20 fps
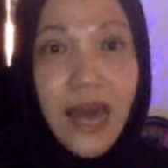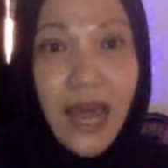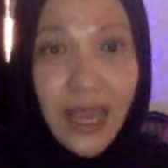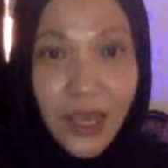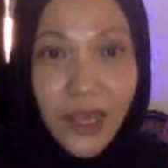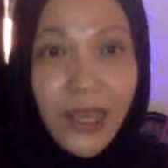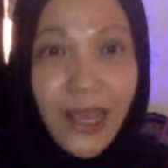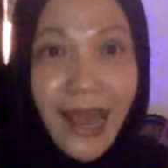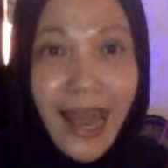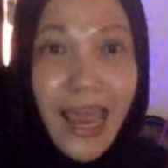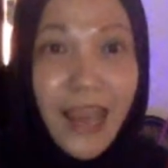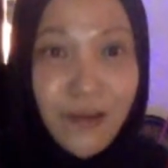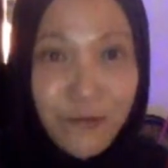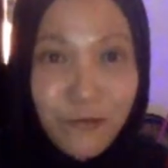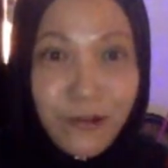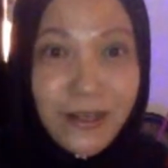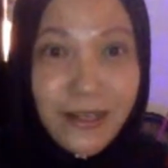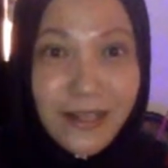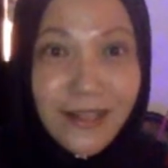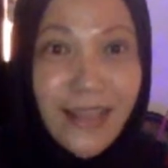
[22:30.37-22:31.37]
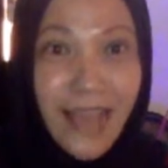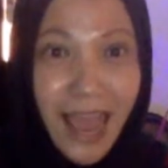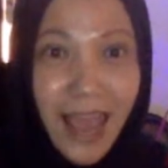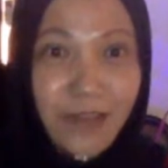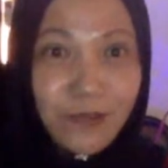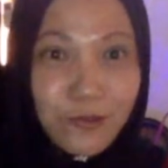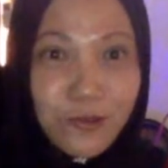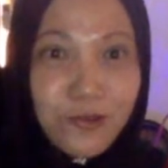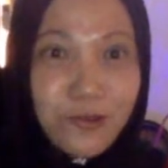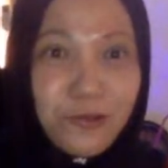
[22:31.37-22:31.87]
I, I really
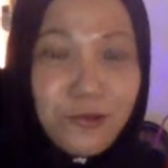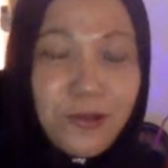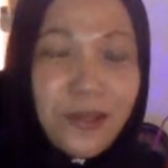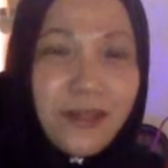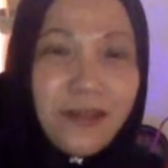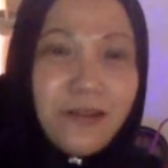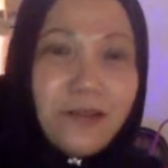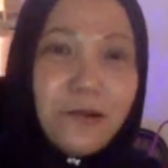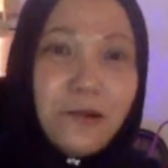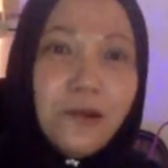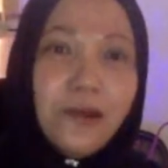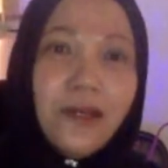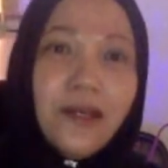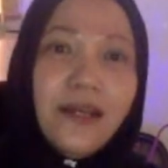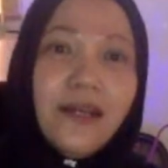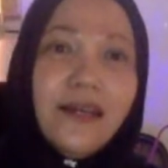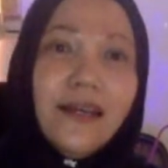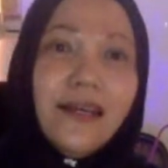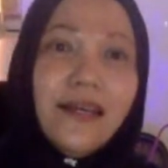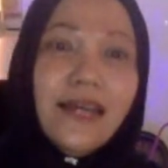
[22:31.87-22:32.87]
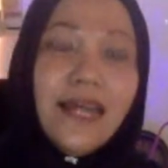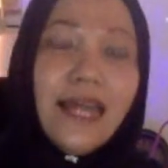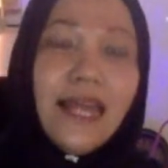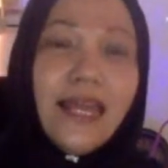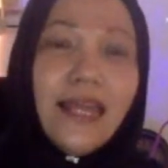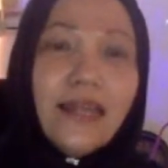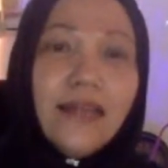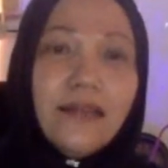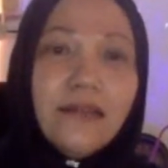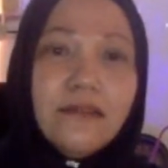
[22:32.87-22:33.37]
had to do it, you know.
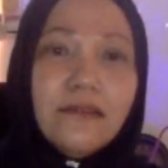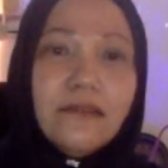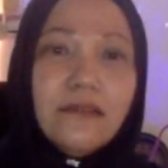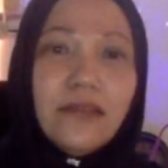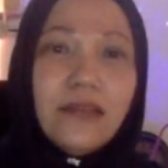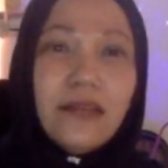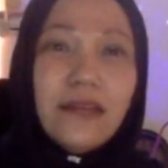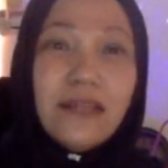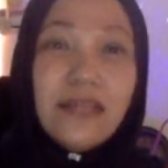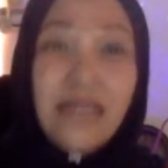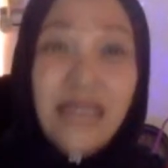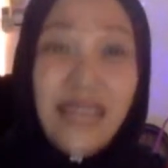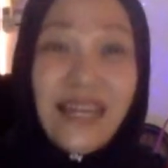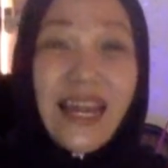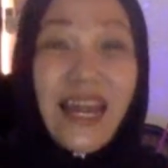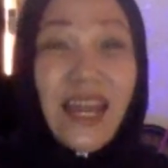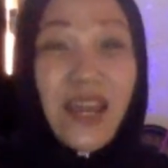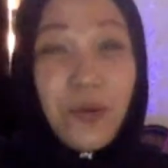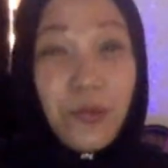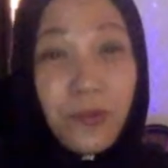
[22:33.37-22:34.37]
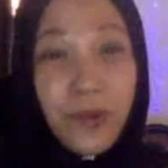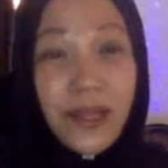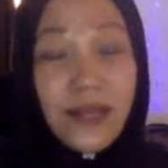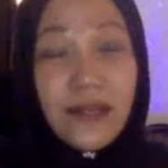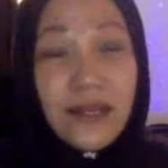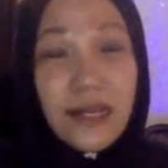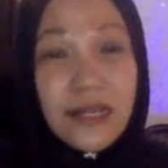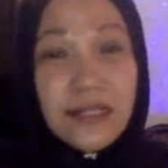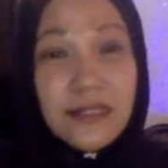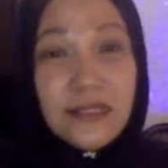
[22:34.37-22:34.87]
And again, I
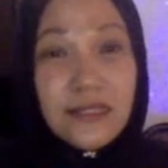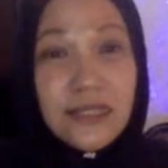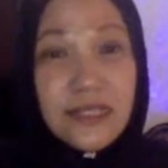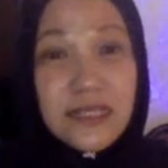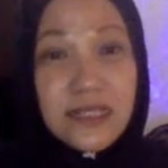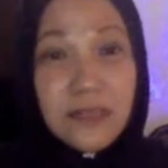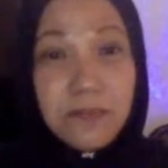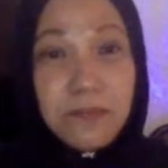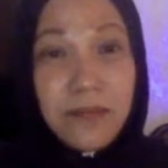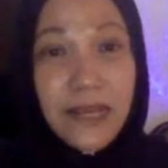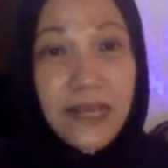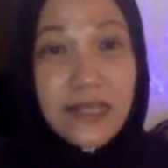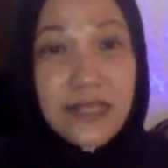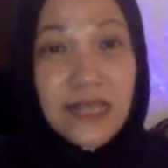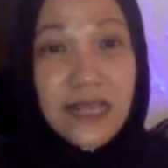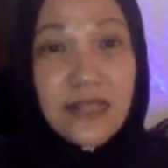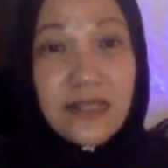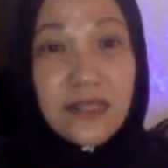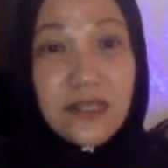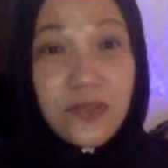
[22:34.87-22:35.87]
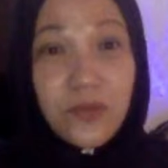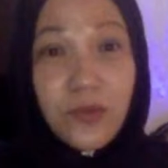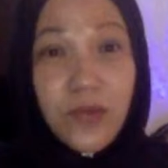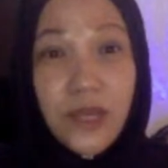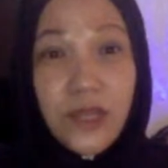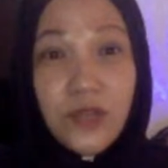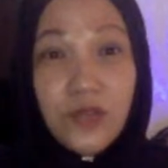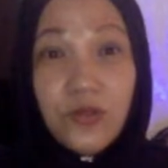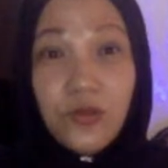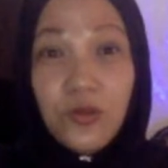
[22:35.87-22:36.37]
went under this applied sciences
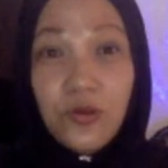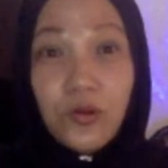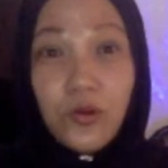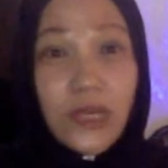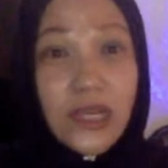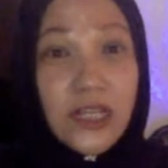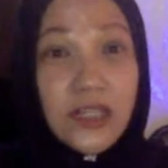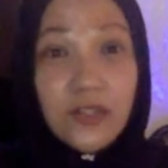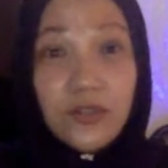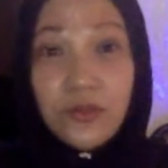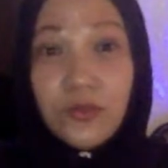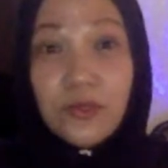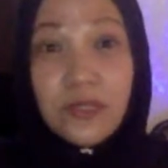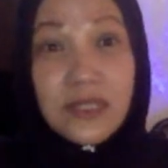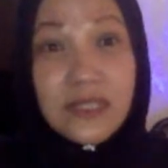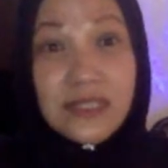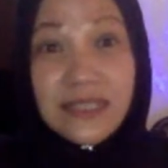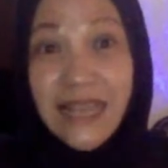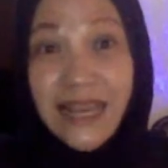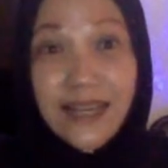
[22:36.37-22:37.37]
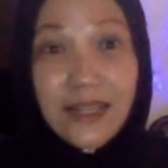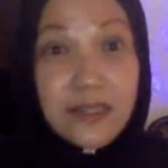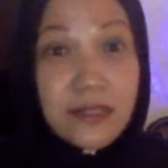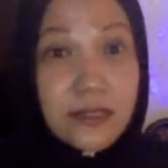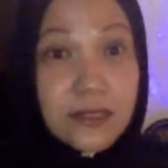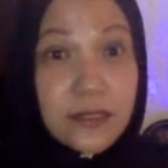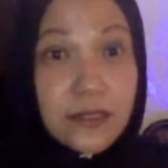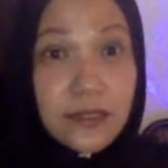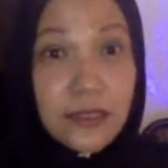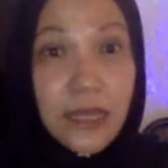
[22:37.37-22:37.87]
where you go into the
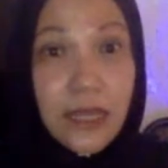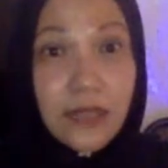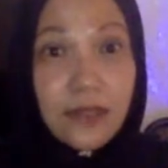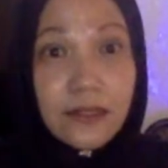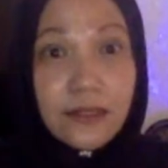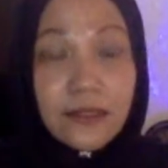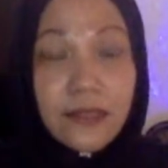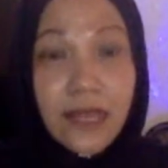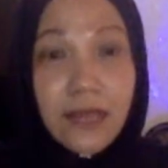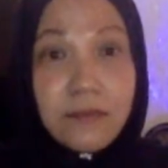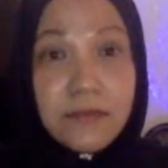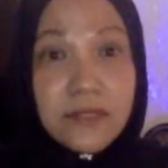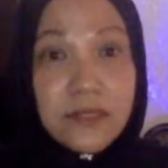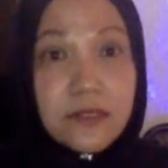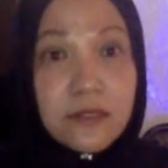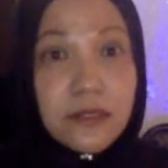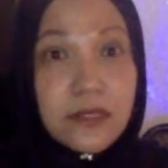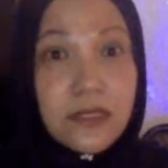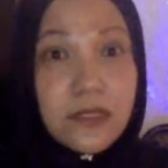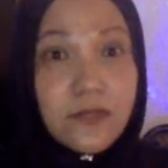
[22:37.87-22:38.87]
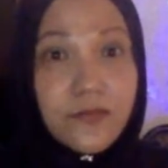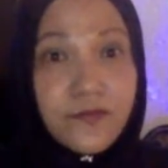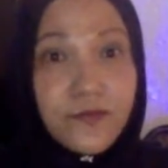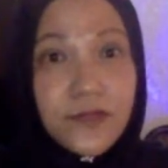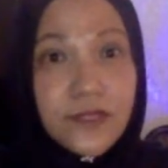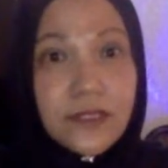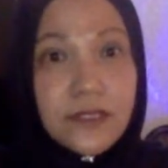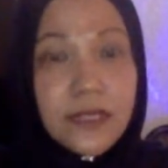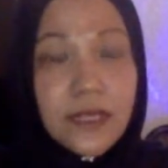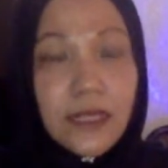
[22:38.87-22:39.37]
sciences again, the chemistry, the
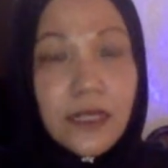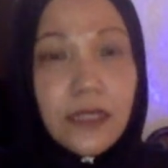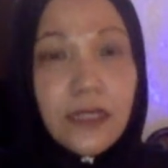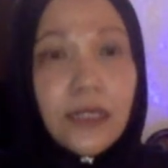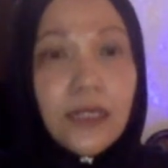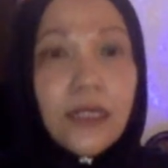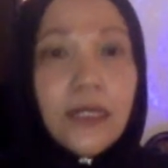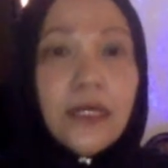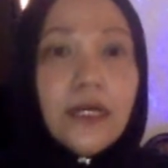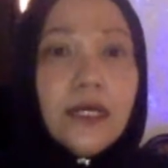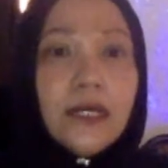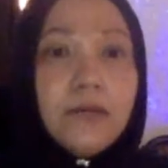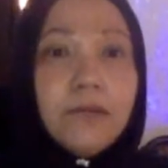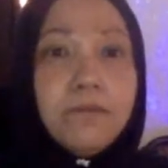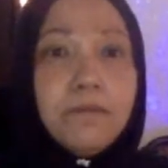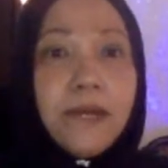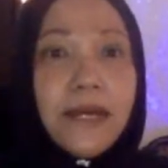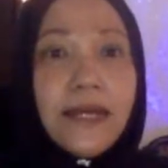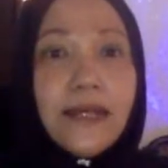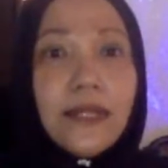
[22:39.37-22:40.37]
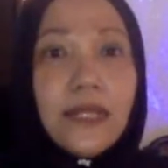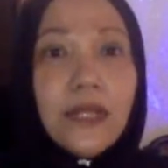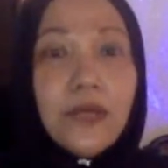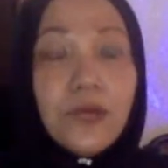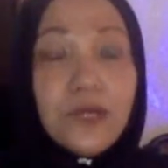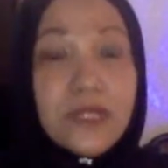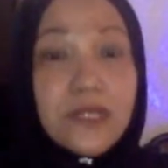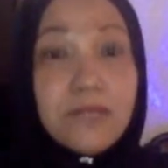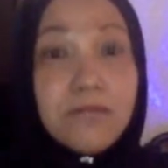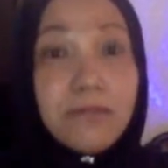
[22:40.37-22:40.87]
physics. But it
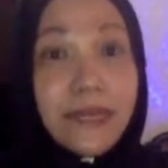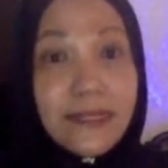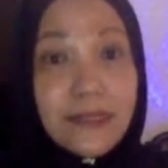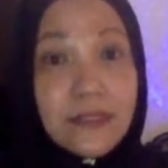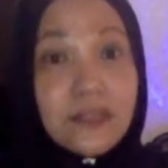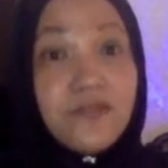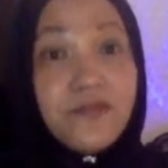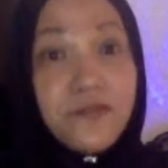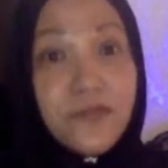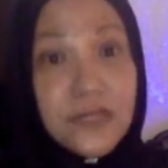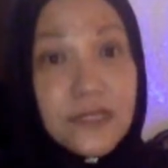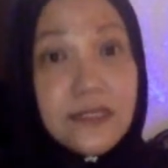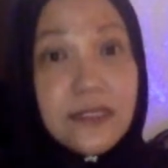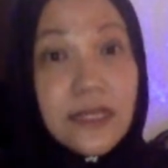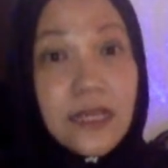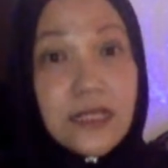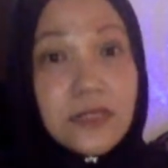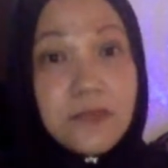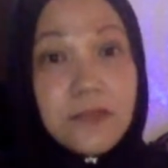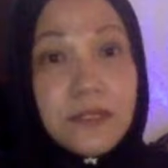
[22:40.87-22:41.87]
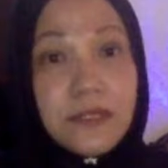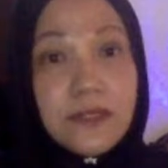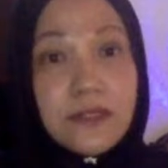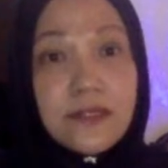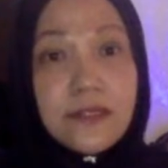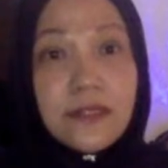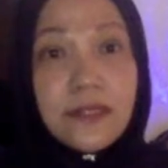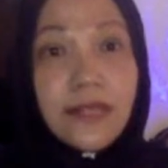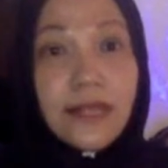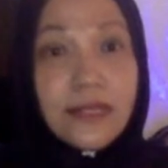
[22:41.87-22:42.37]
was a better physics
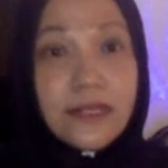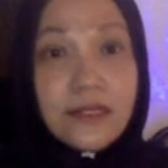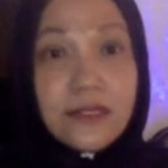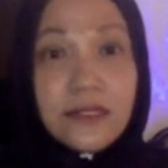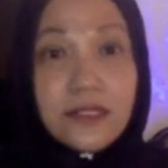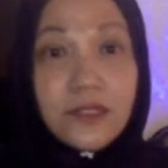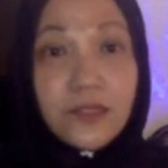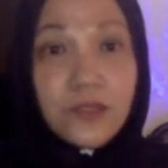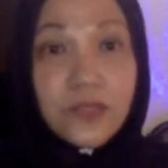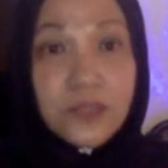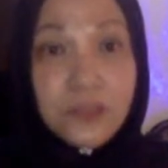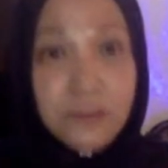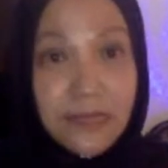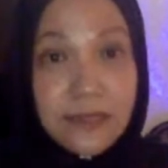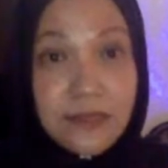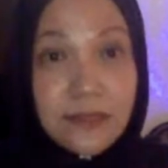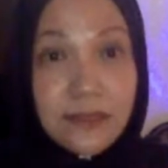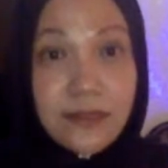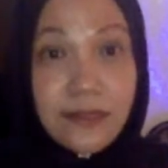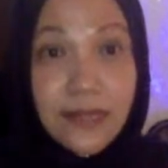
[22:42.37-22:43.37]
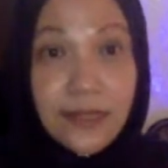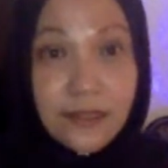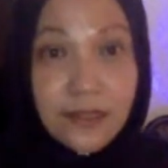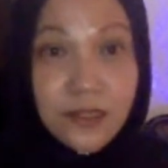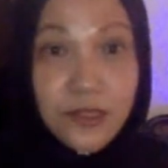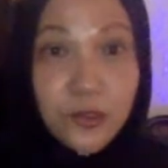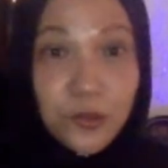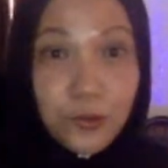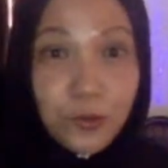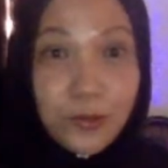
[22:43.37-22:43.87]
because the lectures was better than
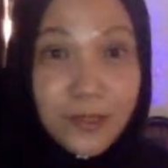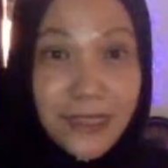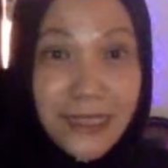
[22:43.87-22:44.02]
the school